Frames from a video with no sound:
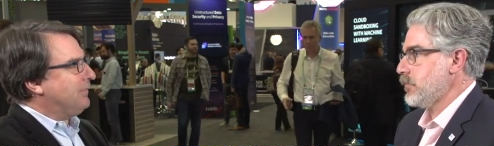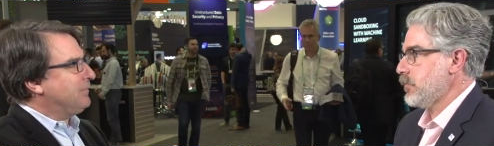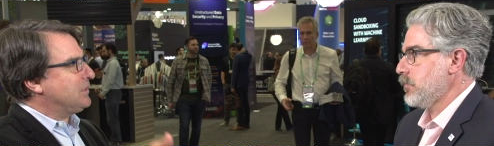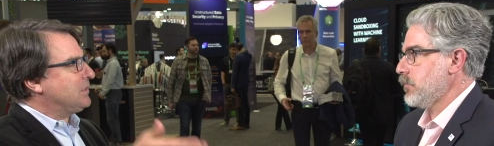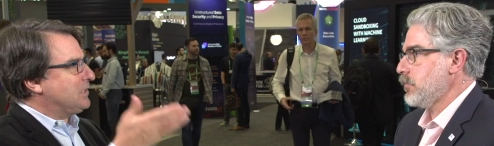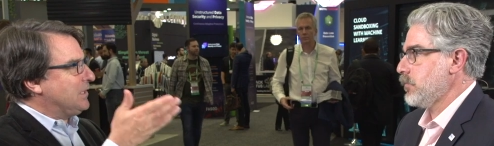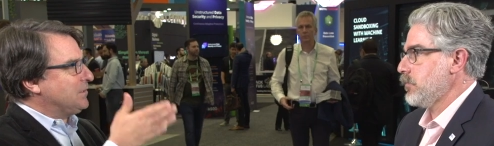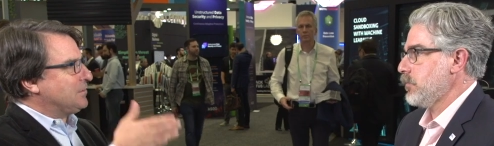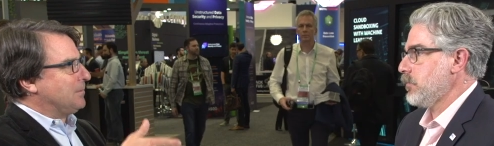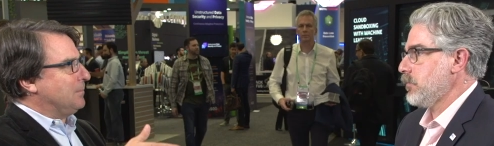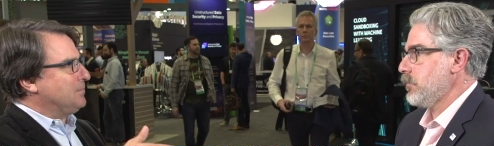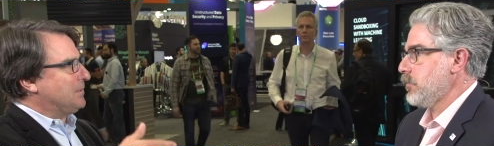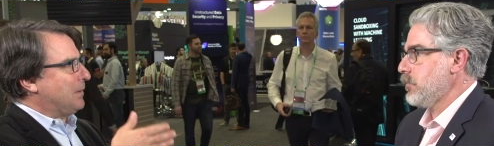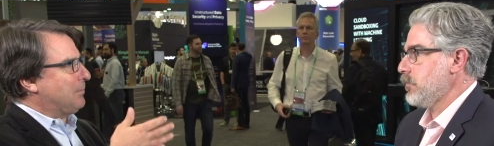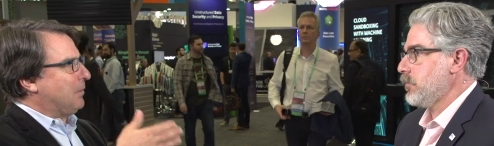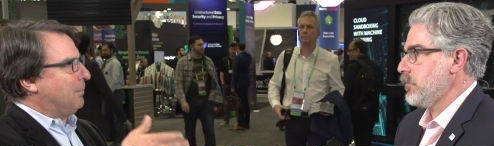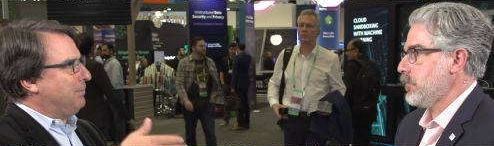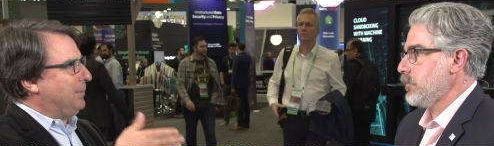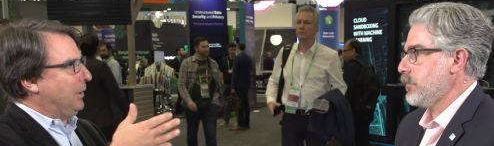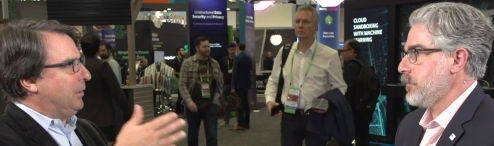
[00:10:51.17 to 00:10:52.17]
Speaker 1: have
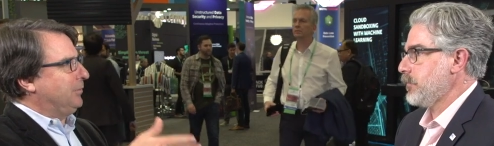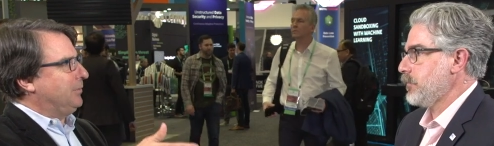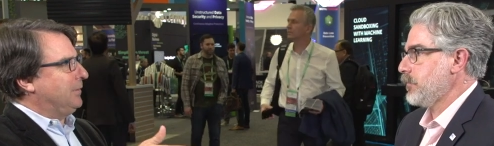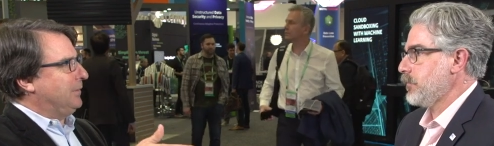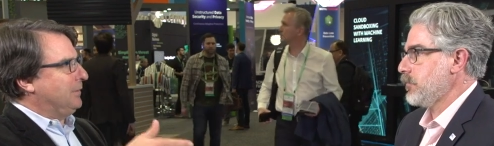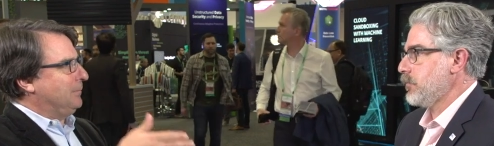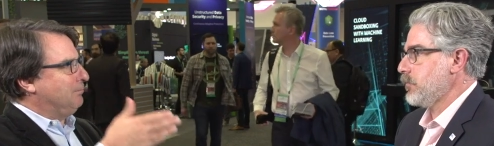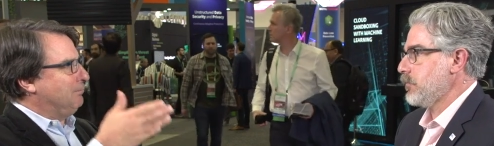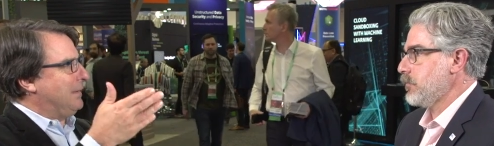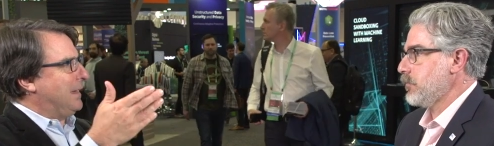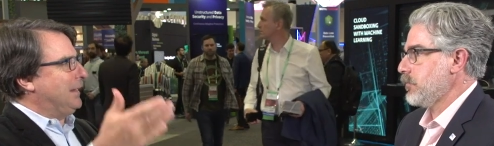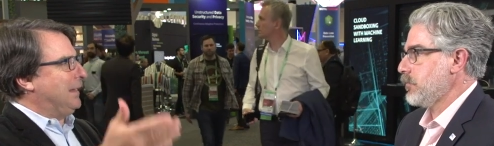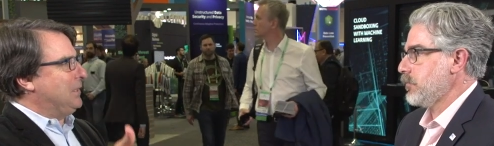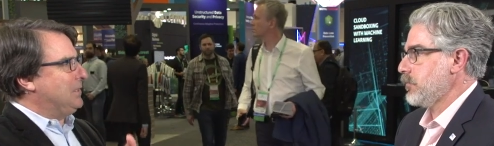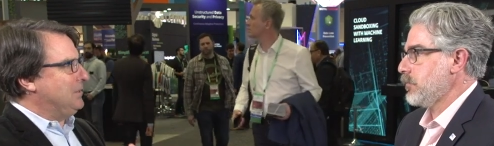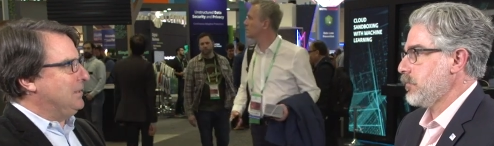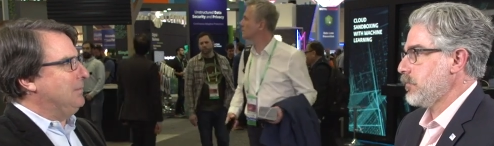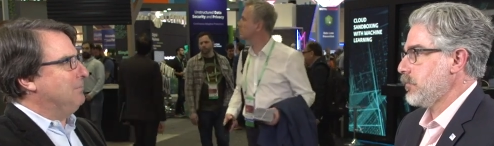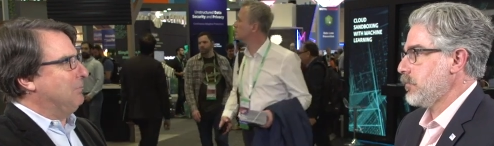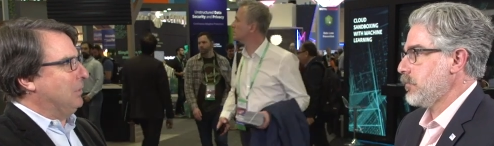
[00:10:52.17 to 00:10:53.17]
systems that were built
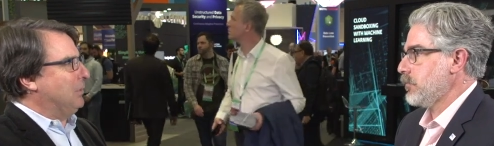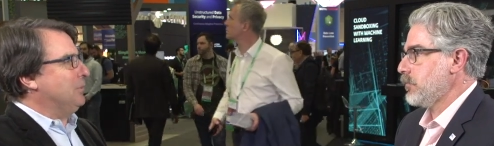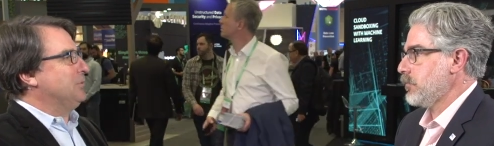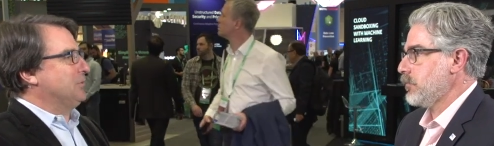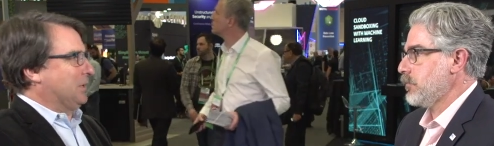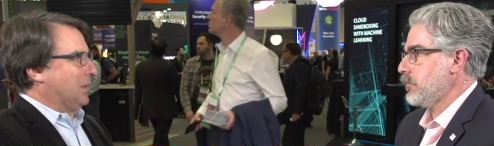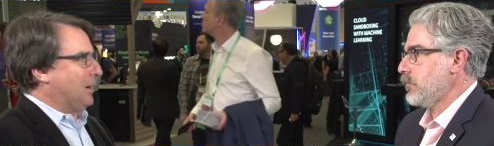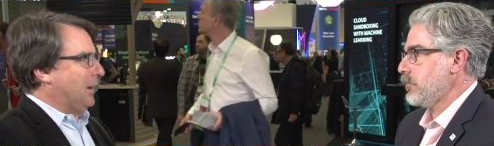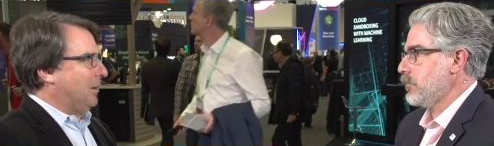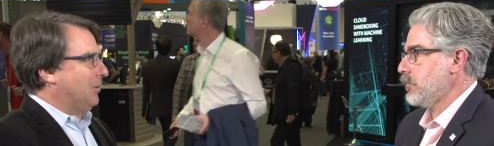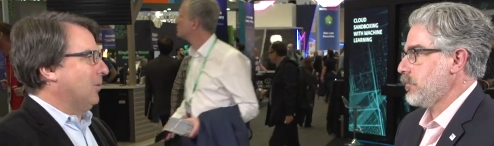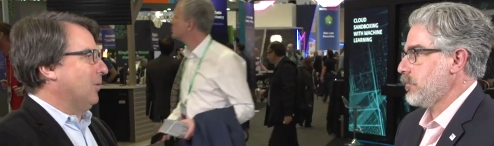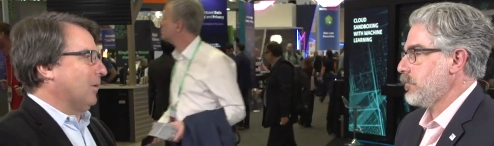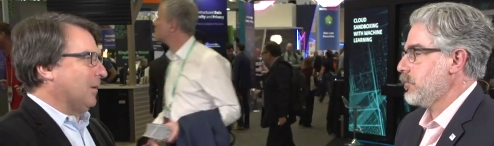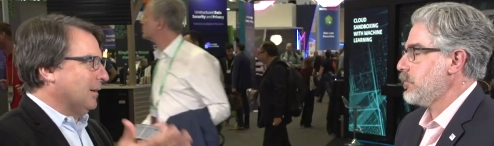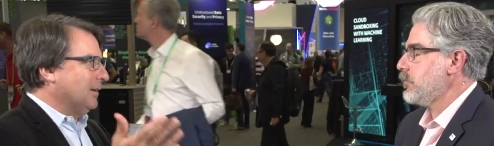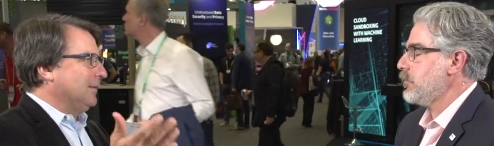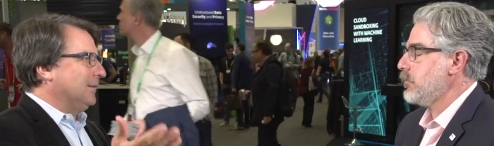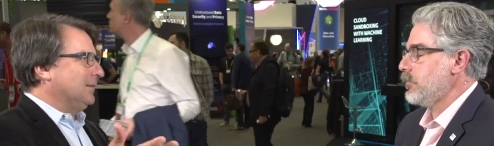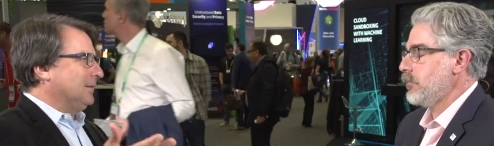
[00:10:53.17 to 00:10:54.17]
many moons ago
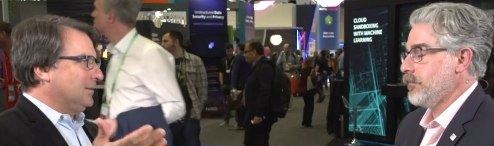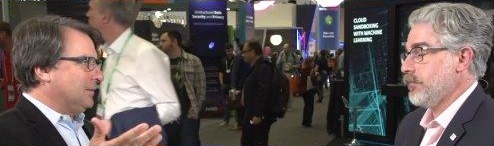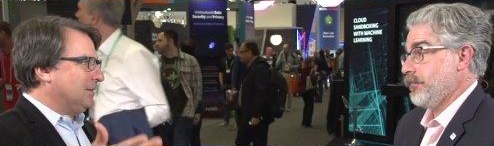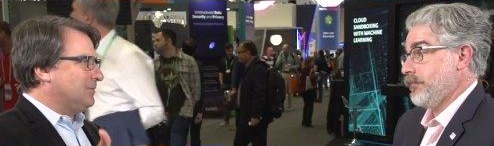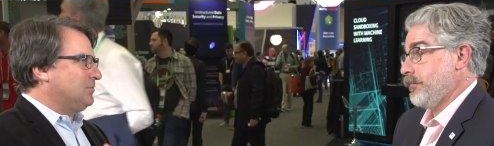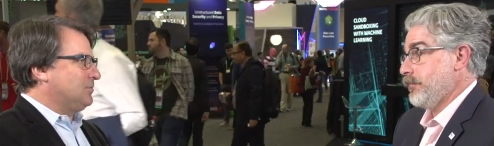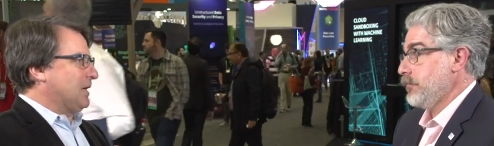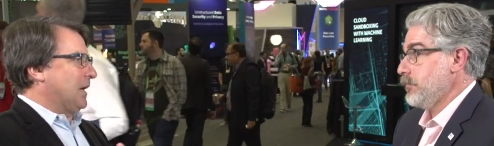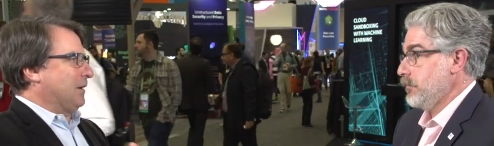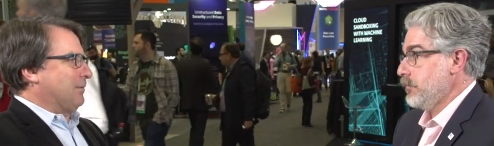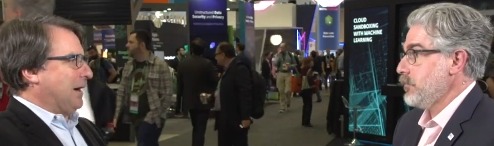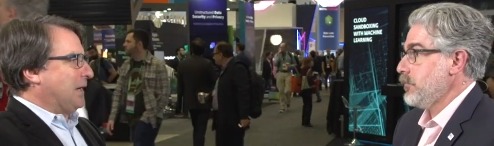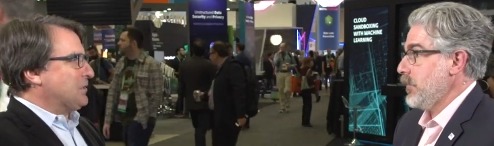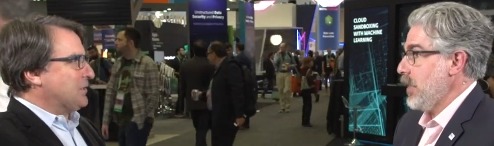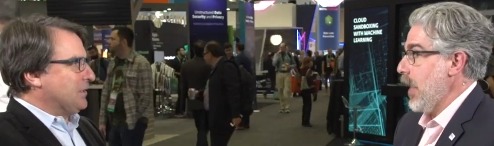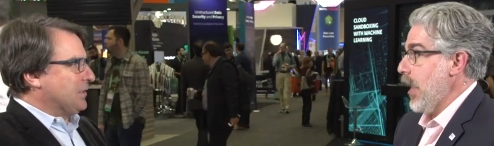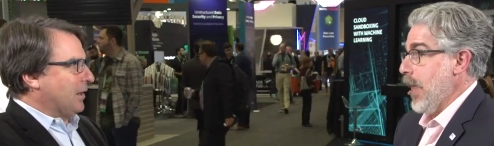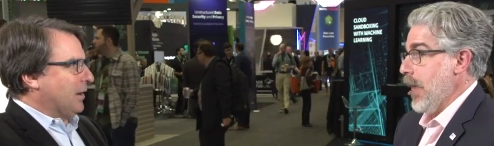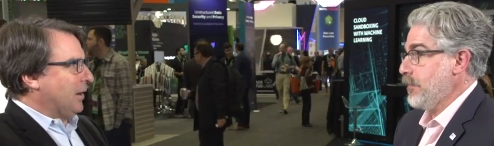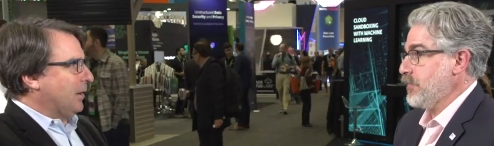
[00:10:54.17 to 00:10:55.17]
or
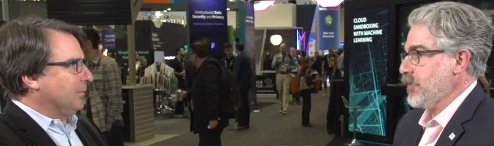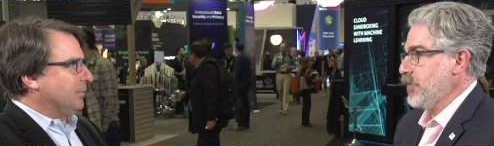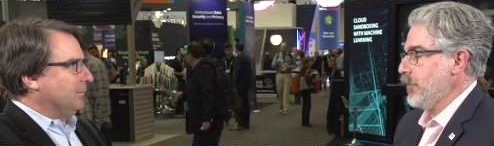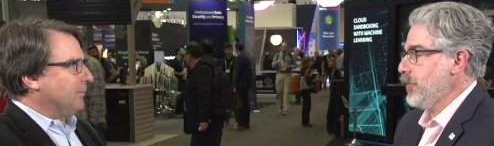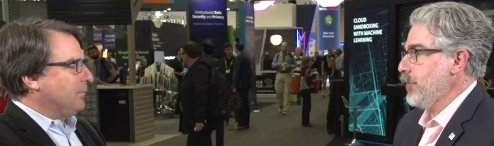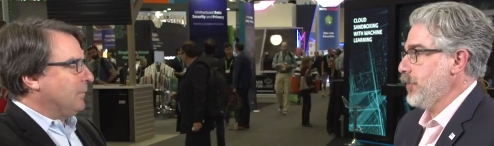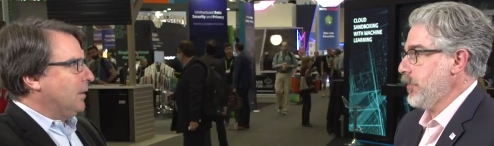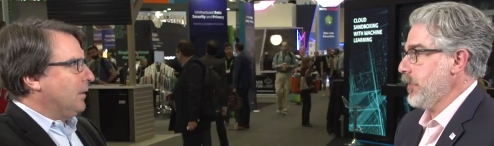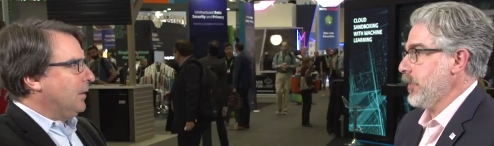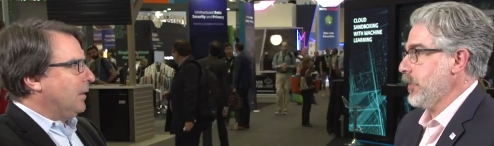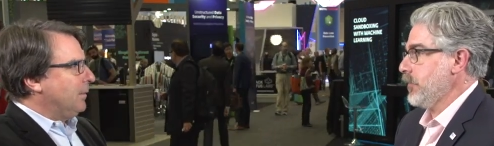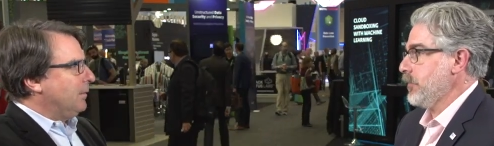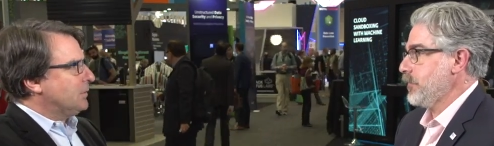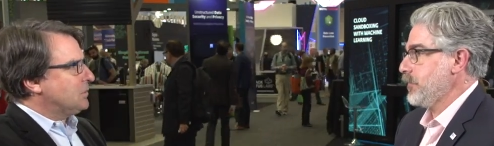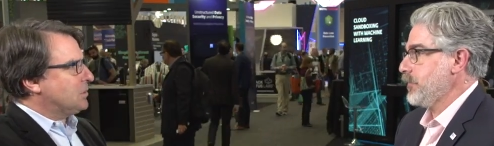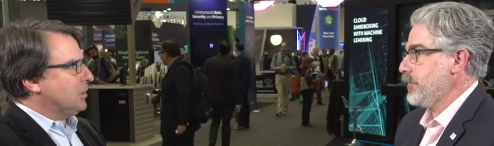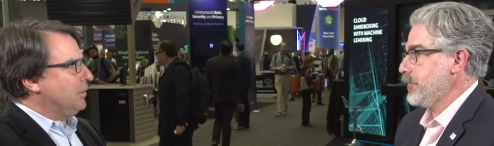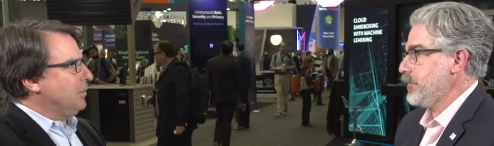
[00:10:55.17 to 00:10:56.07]
generations ago. Absolutely.